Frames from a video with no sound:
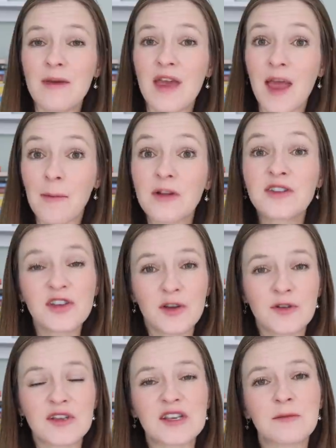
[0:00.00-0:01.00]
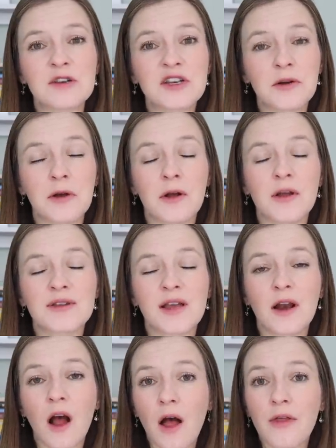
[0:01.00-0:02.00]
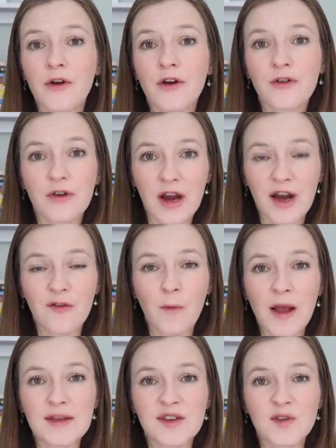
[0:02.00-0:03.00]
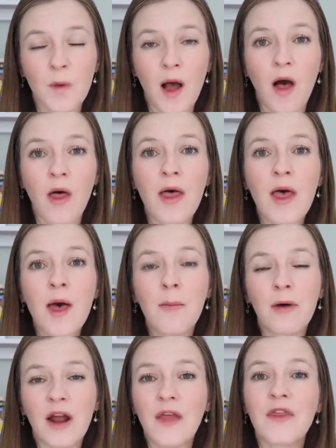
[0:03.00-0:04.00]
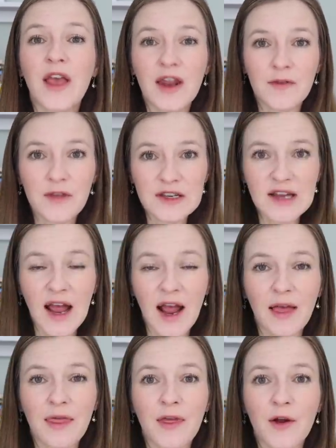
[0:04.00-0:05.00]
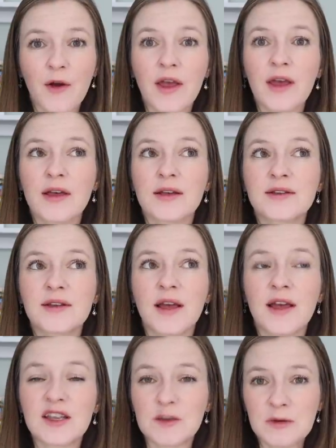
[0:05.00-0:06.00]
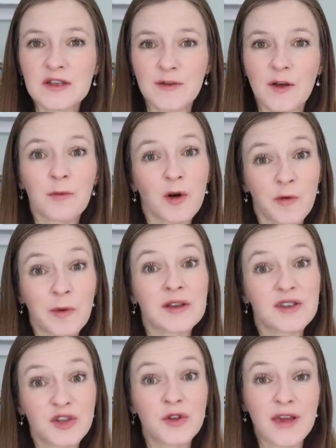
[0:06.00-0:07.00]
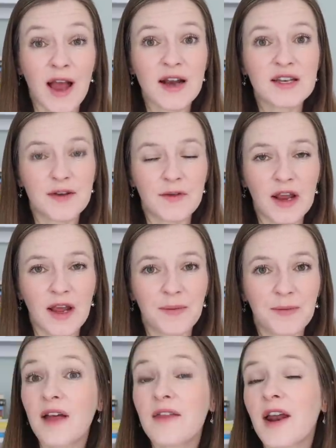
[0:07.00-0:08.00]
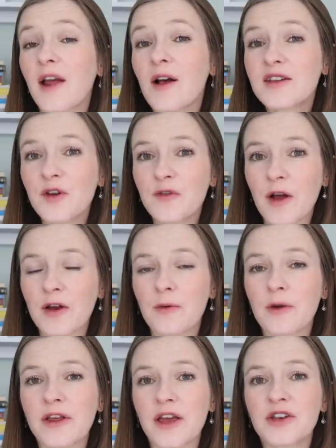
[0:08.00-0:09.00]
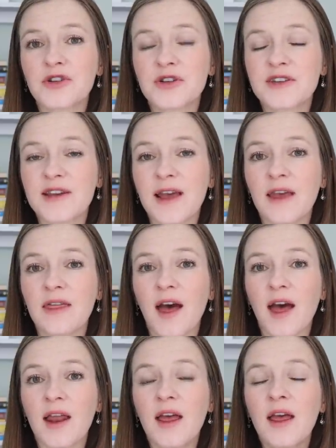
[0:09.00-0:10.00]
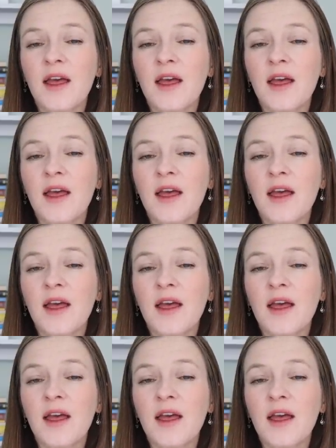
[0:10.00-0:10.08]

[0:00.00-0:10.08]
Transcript: be able to use these materials in other creative ways as well. But at the end of the day, there is a specific purpose to the activity. And then I also found it really interesting that